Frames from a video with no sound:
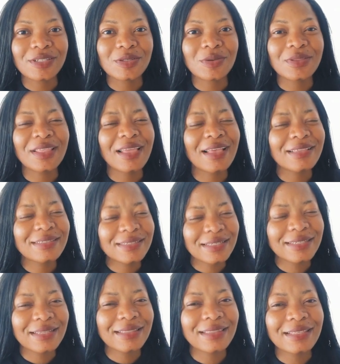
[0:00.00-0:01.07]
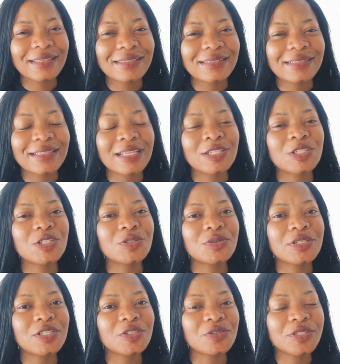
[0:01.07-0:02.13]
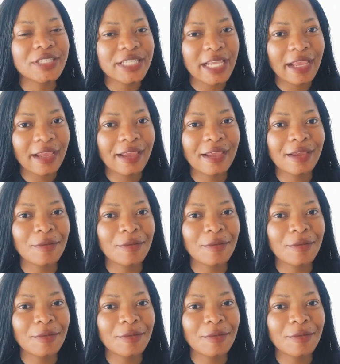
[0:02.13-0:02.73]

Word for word: So there are certain things that you need to check